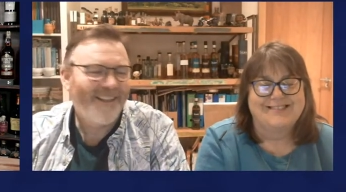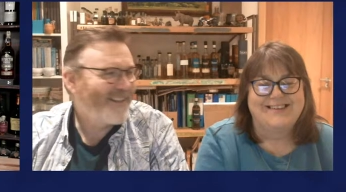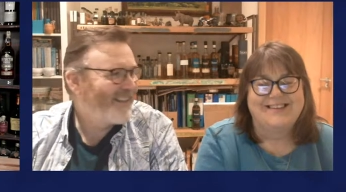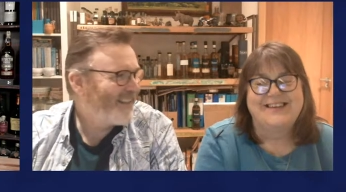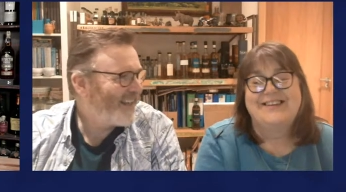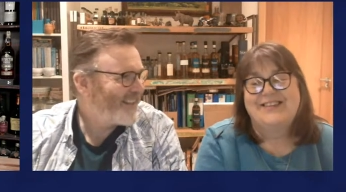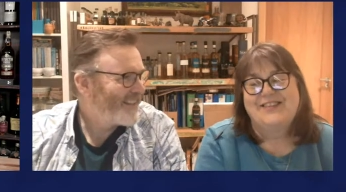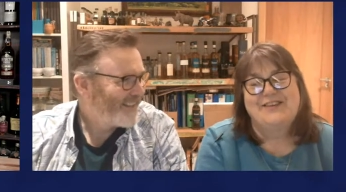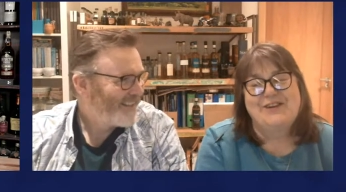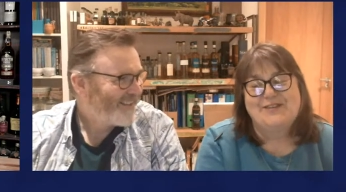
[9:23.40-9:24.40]
Speaker 1: yes.
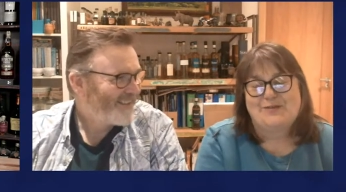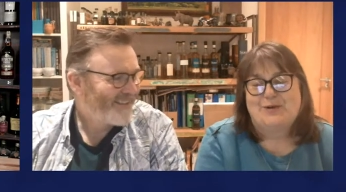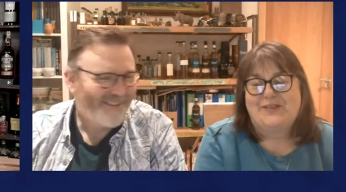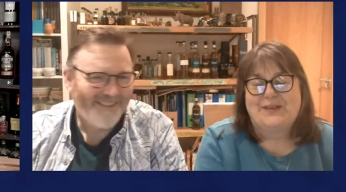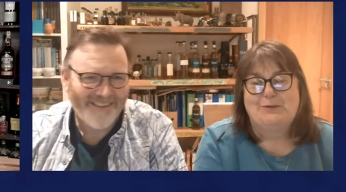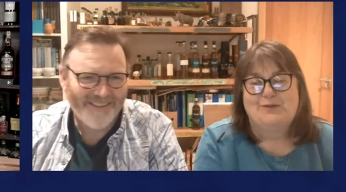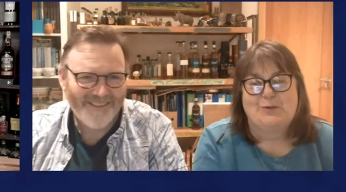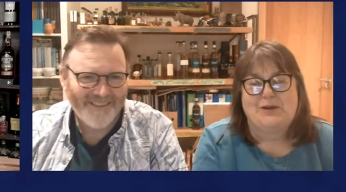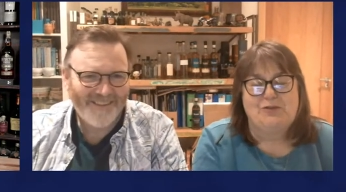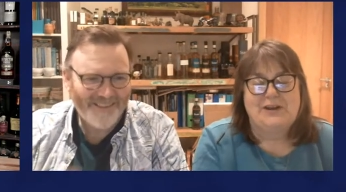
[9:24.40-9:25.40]
there is one. There was
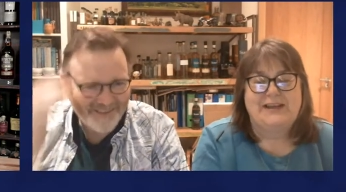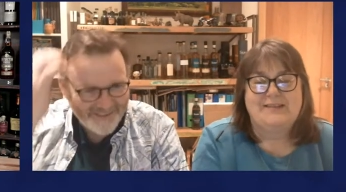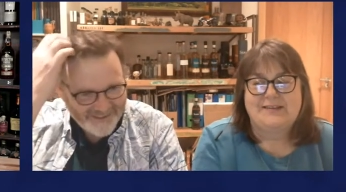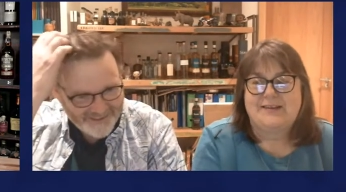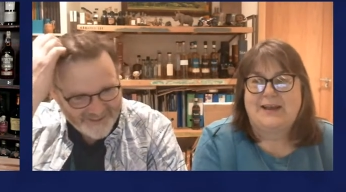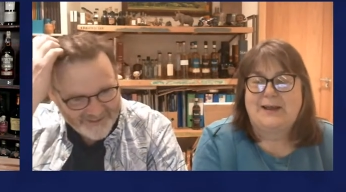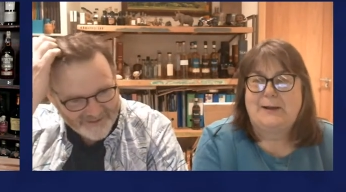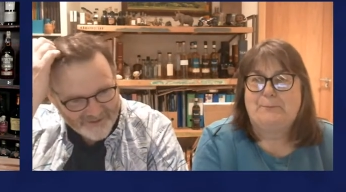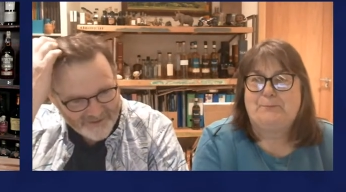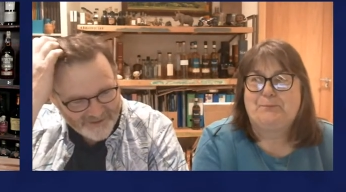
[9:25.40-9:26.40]
one released
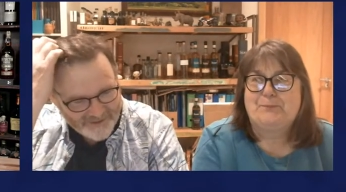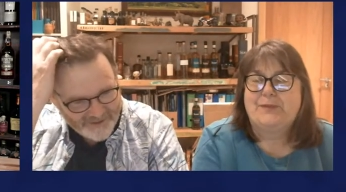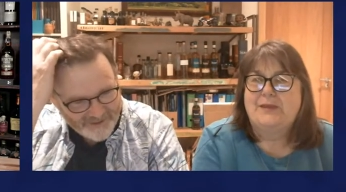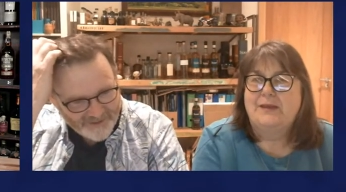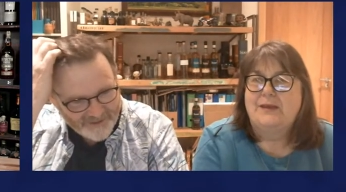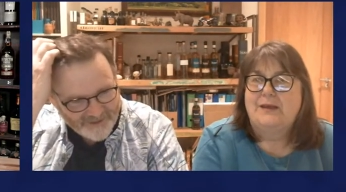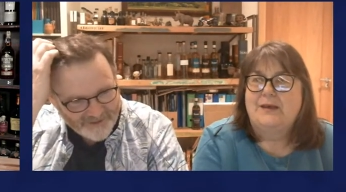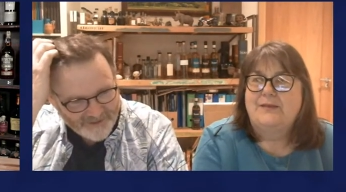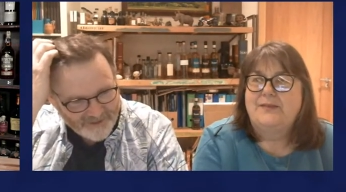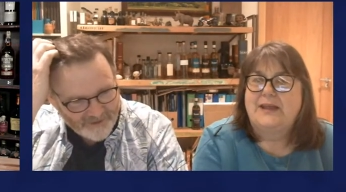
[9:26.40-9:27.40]
um,
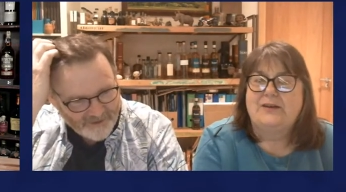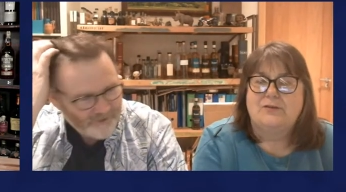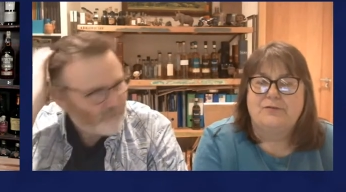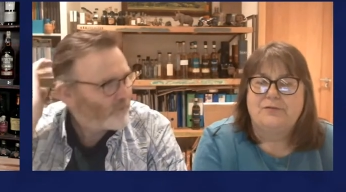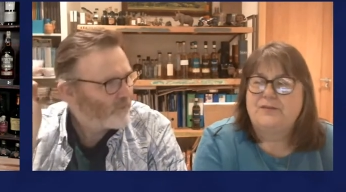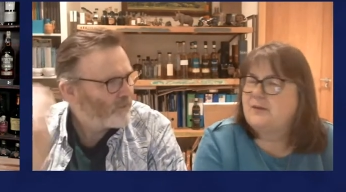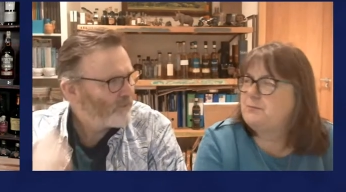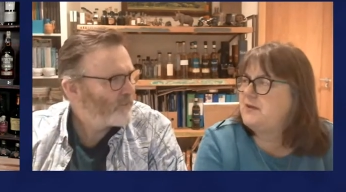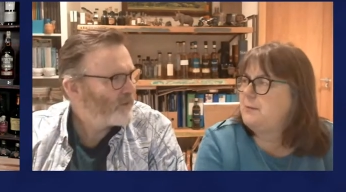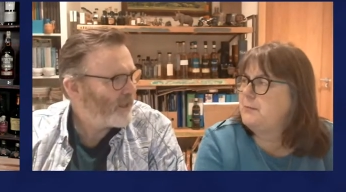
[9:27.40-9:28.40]
the end of
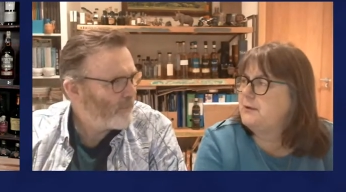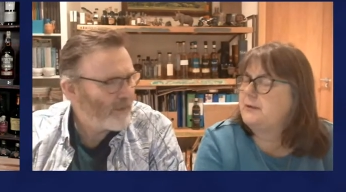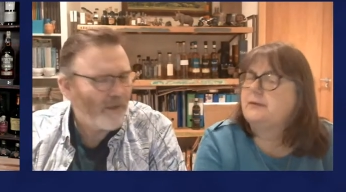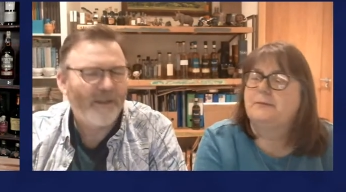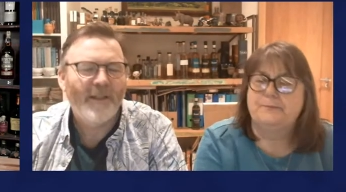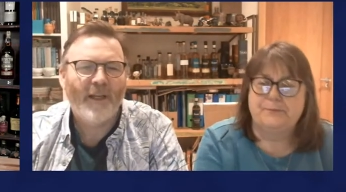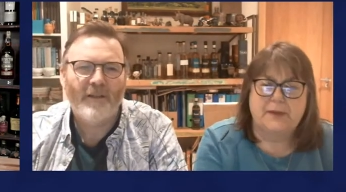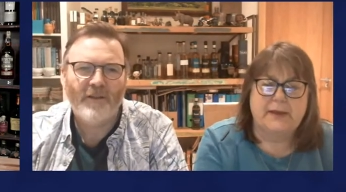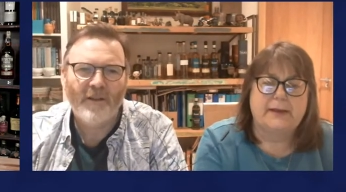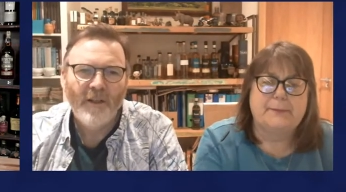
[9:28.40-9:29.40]
September. September
Speaker 2: yeah.
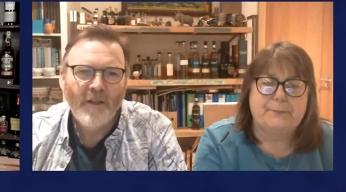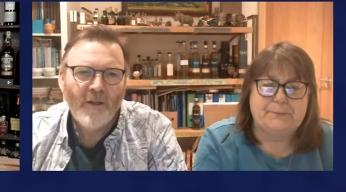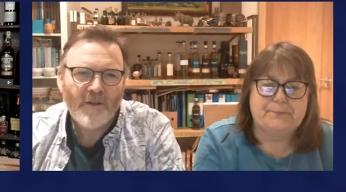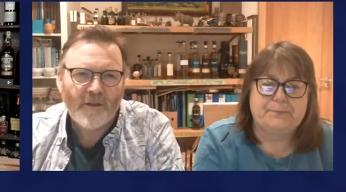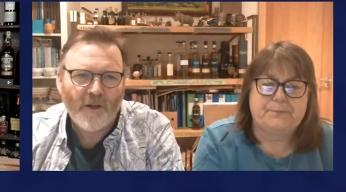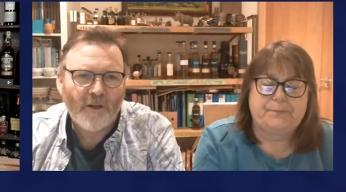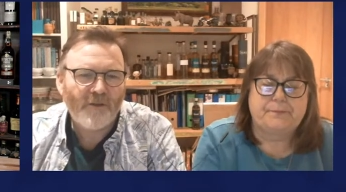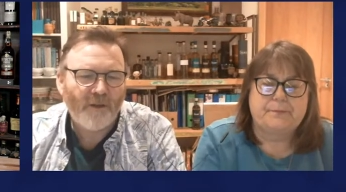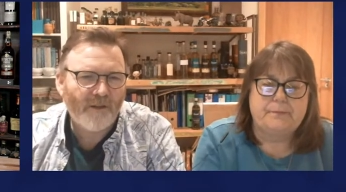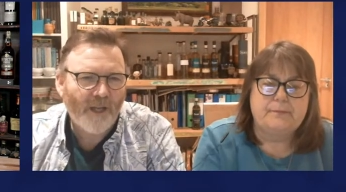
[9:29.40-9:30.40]
yeah. So, so cask
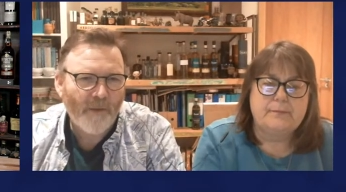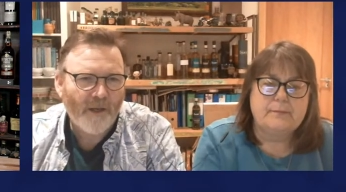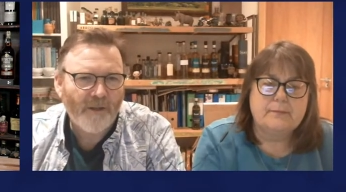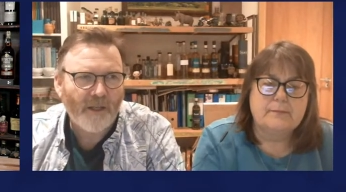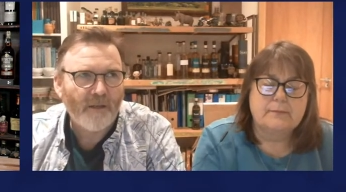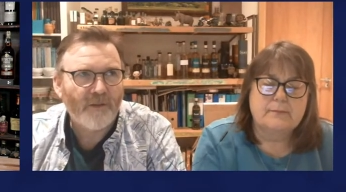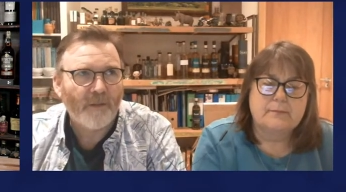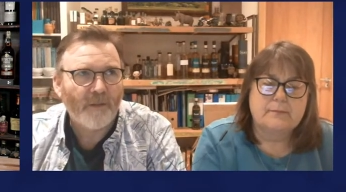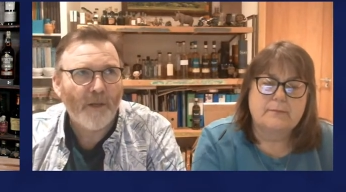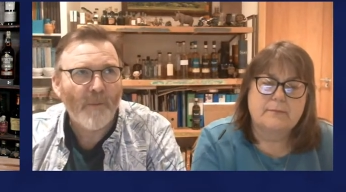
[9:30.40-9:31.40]
strength came out at the end of
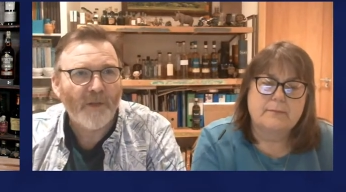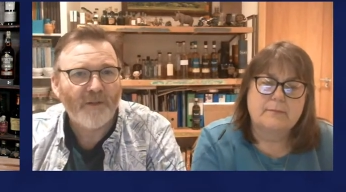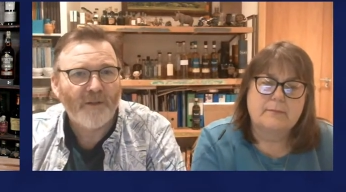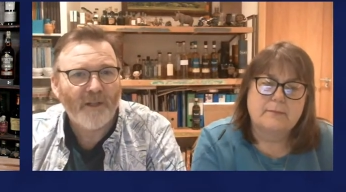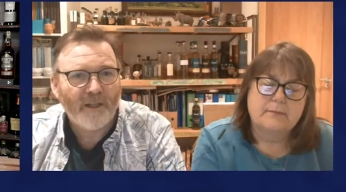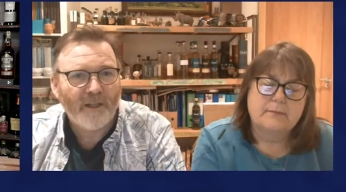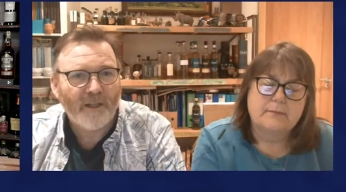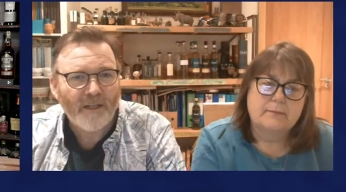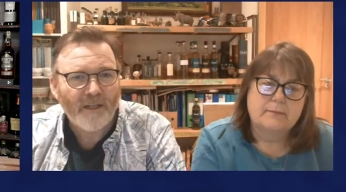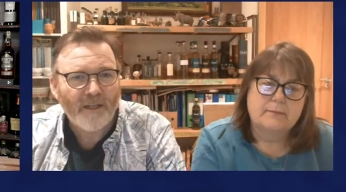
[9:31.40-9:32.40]
September. So that is
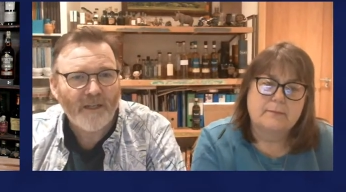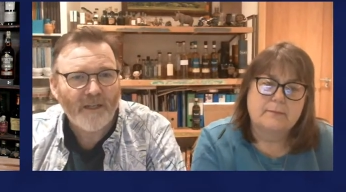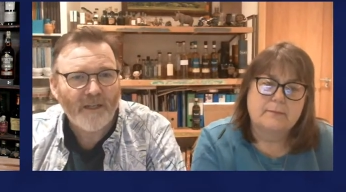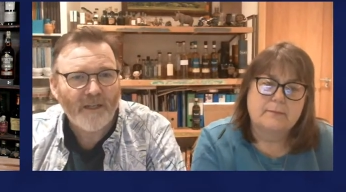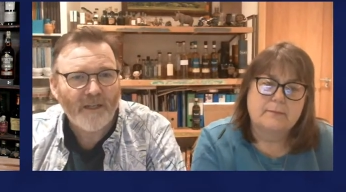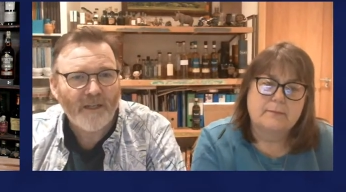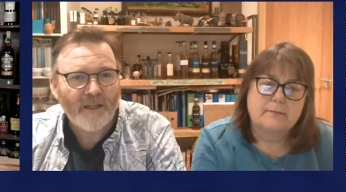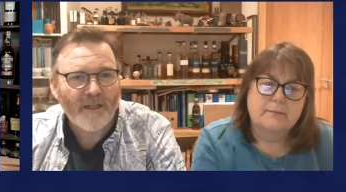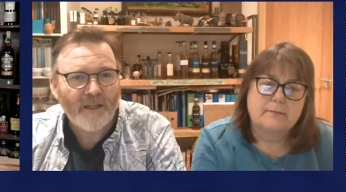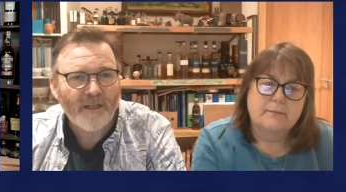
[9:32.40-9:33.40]
available.
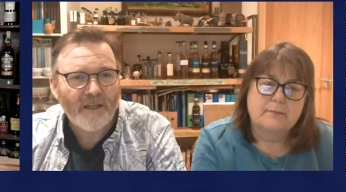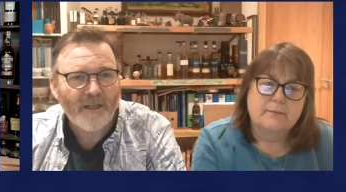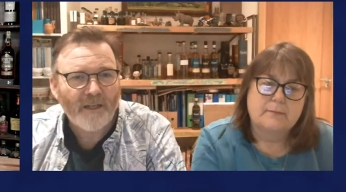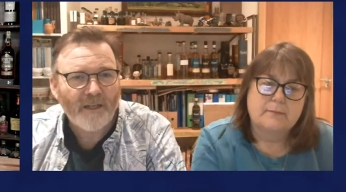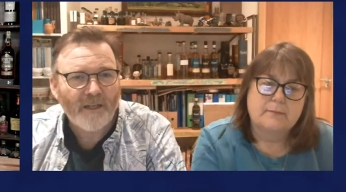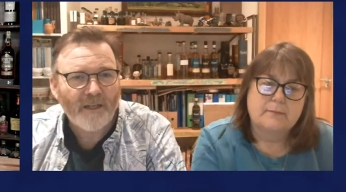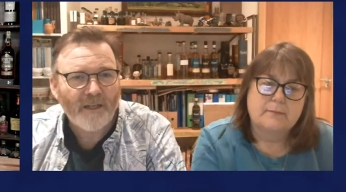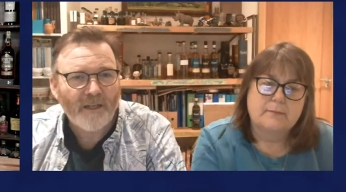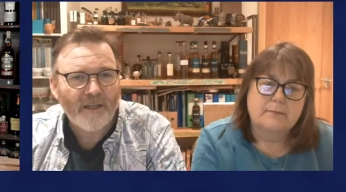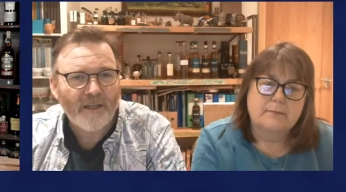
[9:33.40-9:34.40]
Uh, only
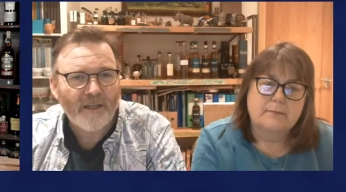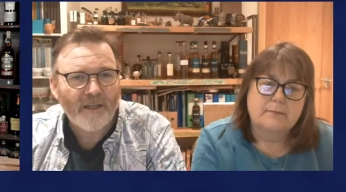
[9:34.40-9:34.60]
here in